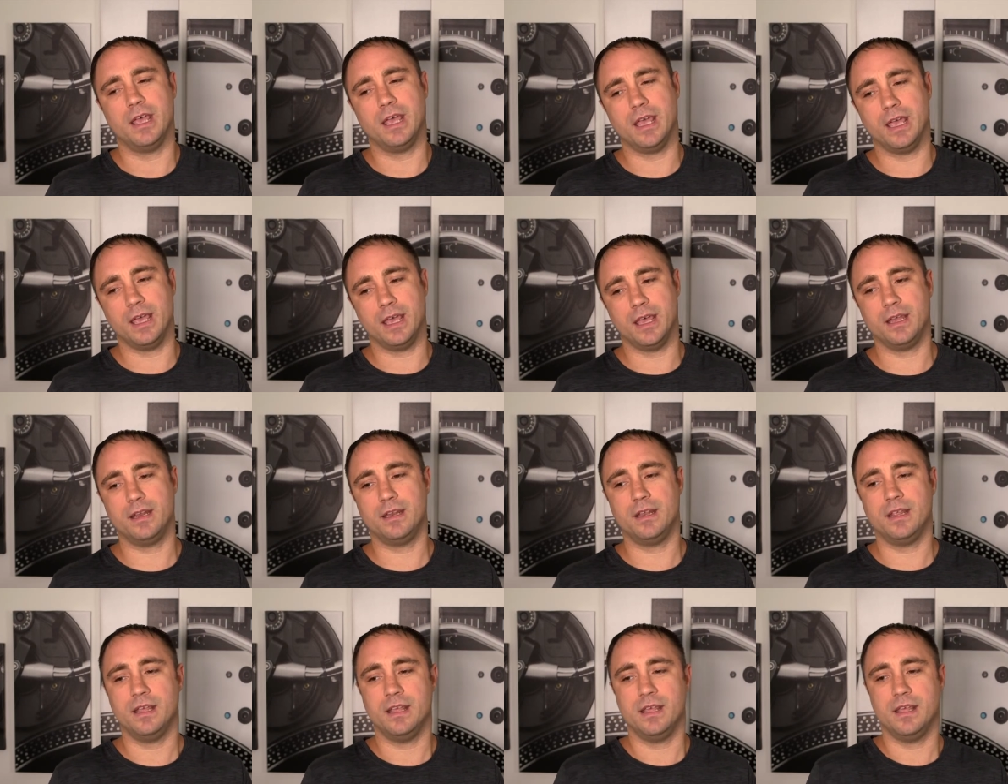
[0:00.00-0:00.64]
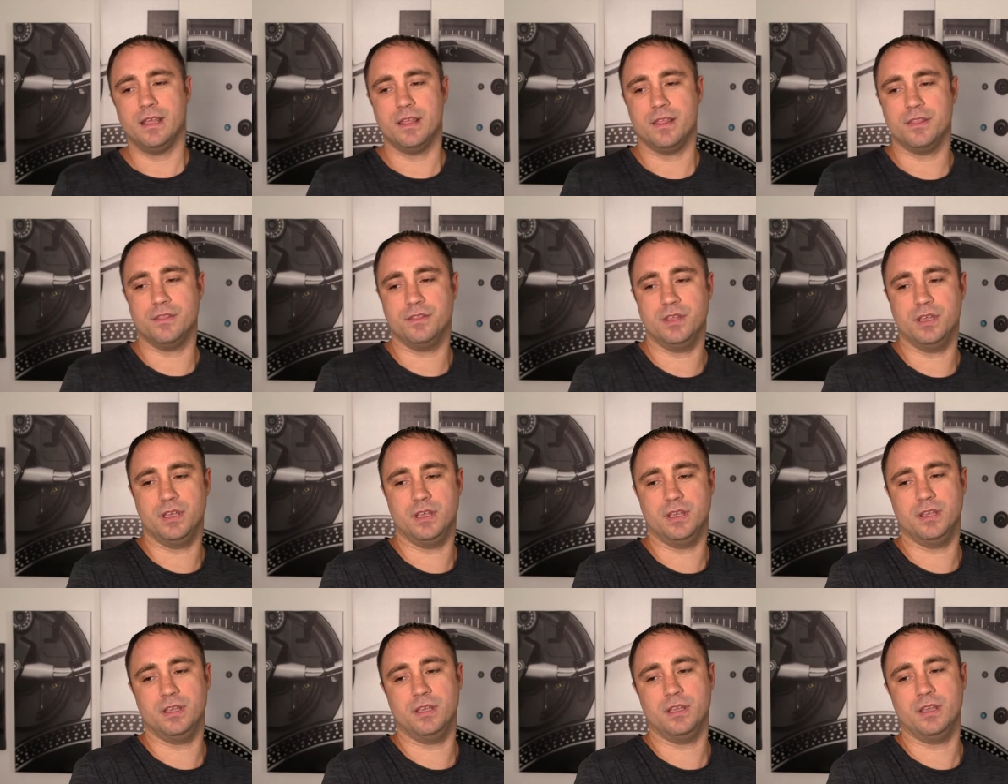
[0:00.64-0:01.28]
And
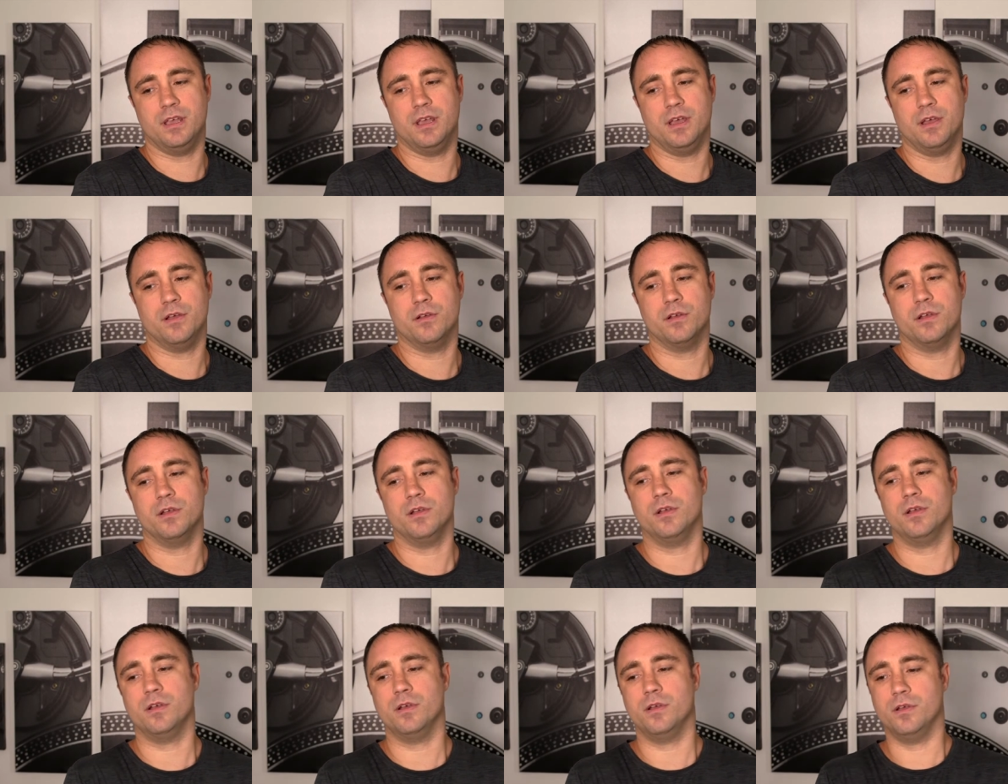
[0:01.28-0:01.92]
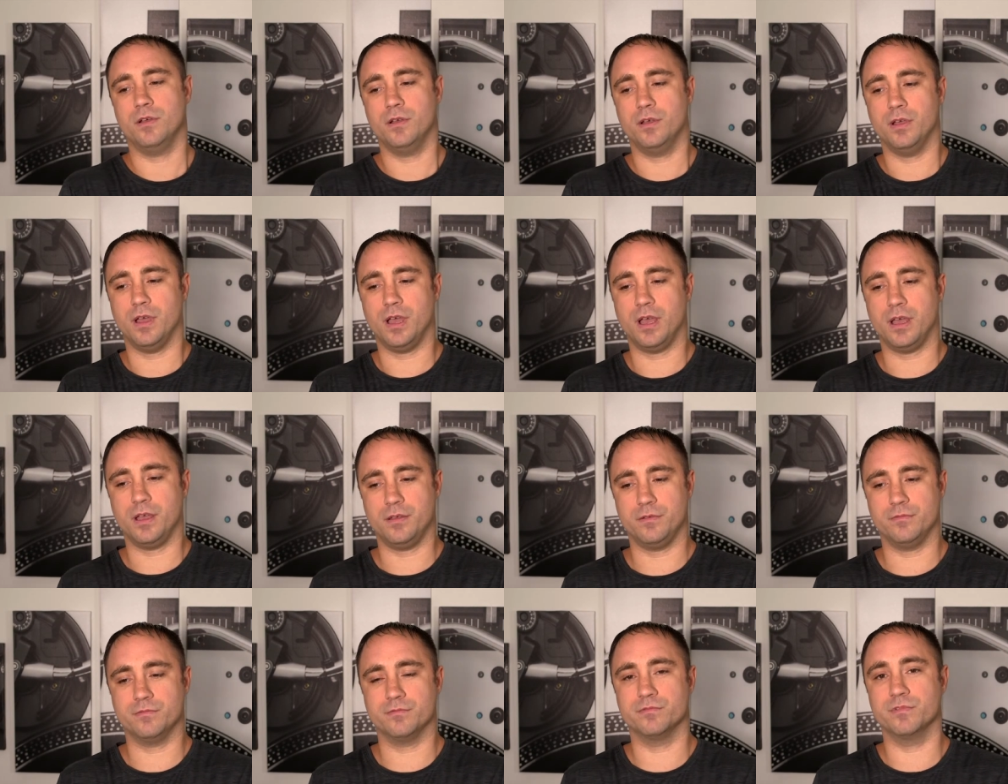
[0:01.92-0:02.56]
the
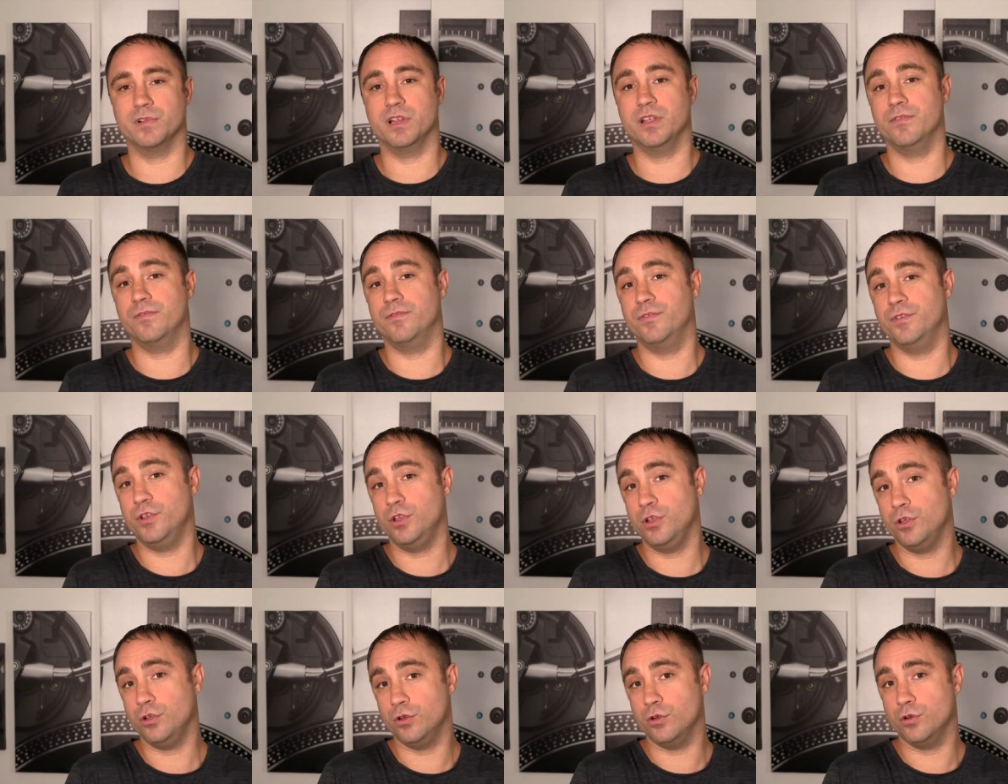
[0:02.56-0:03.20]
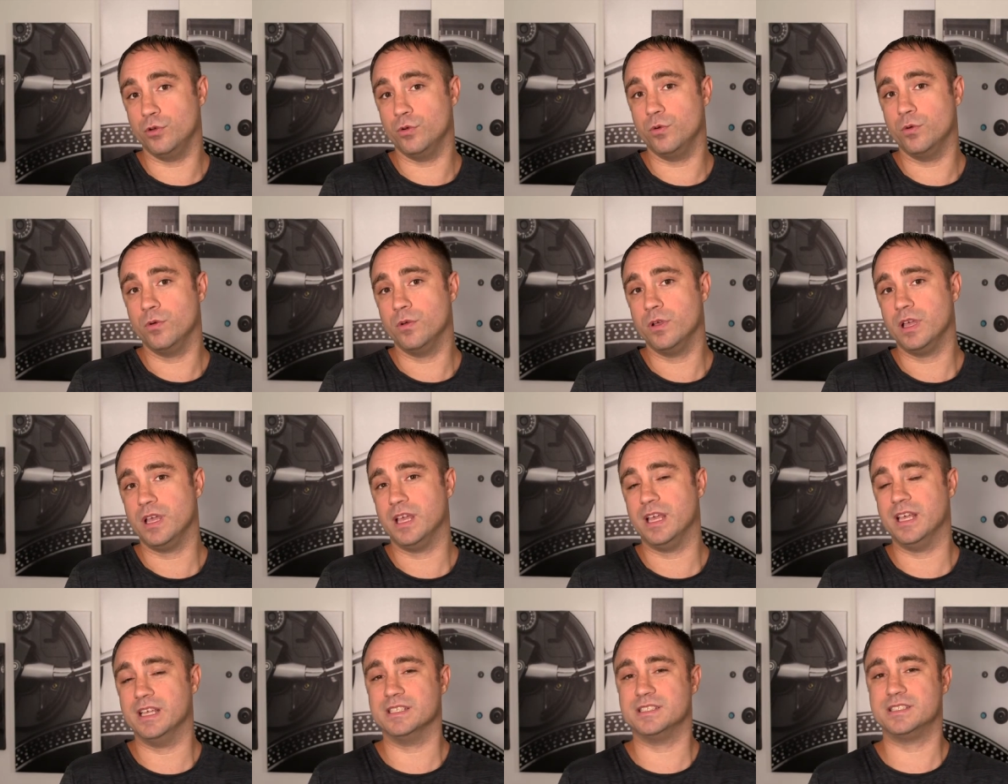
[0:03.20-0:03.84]
review
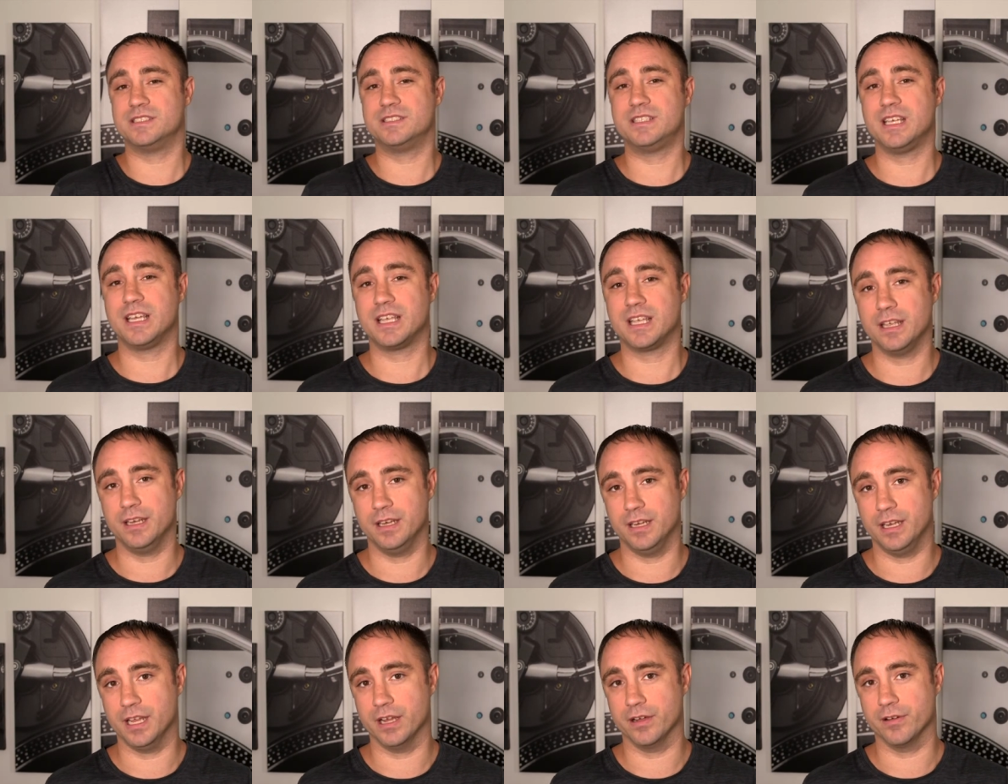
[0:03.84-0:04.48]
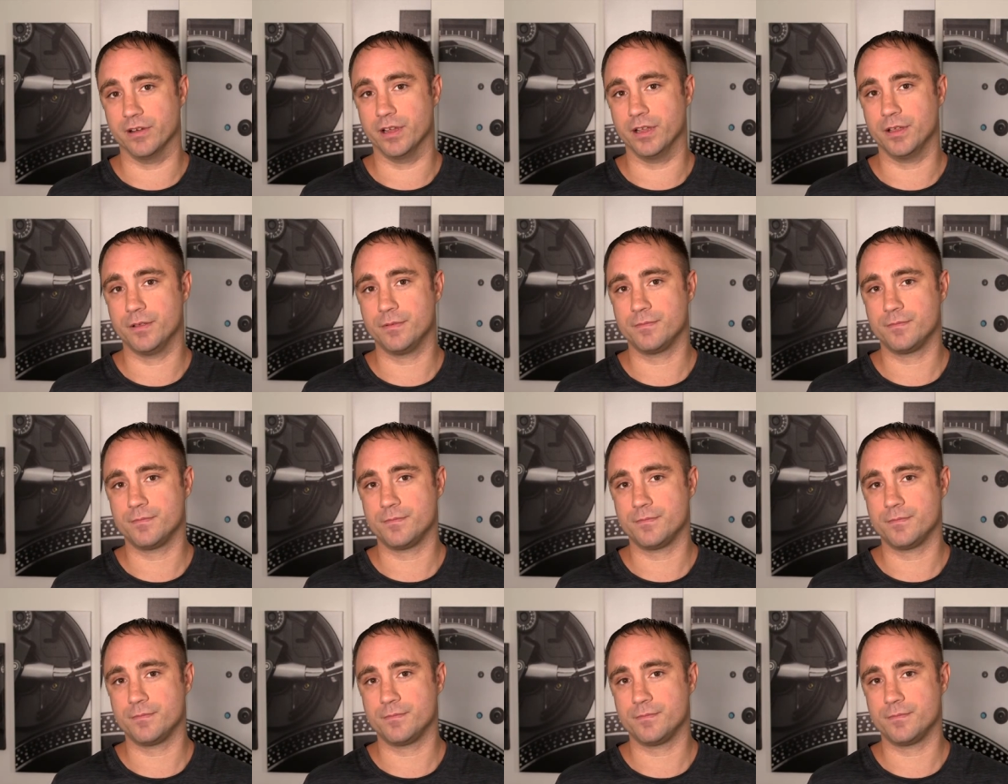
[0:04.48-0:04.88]
is secondary.